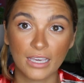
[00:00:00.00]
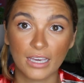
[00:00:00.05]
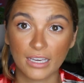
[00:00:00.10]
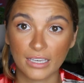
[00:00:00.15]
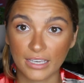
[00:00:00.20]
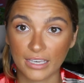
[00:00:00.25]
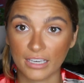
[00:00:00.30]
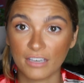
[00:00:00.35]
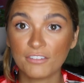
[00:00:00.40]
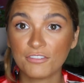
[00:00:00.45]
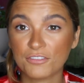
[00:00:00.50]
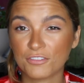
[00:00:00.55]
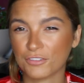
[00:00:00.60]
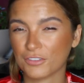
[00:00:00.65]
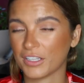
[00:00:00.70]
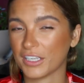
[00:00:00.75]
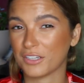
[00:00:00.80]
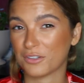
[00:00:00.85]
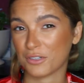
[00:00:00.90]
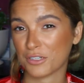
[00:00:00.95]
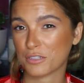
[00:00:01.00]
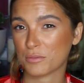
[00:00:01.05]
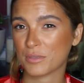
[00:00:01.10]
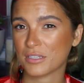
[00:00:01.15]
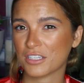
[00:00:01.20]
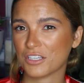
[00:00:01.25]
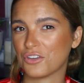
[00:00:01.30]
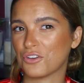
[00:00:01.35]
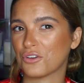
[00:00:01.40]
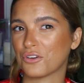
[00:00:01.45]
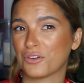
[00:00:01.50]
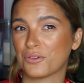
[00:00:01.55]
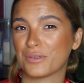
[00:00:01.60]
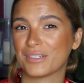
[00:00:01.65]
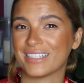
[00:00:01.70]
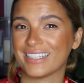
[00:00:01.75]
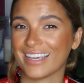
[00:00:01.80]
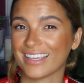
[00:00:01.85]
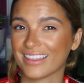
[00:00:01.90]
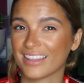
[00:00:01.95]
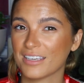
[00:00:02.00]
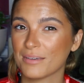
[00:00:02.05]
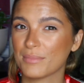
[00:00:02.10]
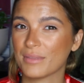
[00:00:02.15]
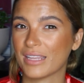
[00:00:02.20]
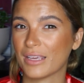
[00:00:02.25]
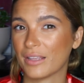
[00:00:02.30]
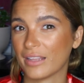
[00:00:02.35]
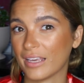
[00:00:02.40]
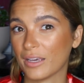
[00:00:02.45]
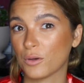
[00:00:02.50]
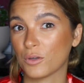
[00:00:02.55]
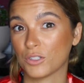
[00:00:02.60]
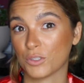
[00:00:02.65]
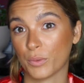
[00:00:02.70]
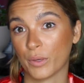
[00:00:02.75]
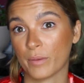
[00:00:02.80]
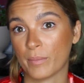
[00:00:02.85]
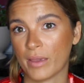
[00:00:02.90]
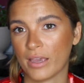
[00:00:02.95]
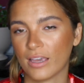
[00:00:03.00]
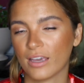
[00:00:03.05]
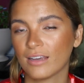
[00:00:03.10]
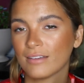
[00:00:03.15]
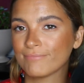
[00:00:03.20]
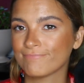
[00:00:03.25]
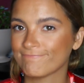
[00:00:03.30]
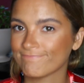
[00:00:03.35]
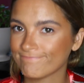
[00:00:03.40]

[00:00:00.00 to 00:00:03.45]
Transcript: a gift for like Christmas and you don't know what to get them and they like to wear makeup.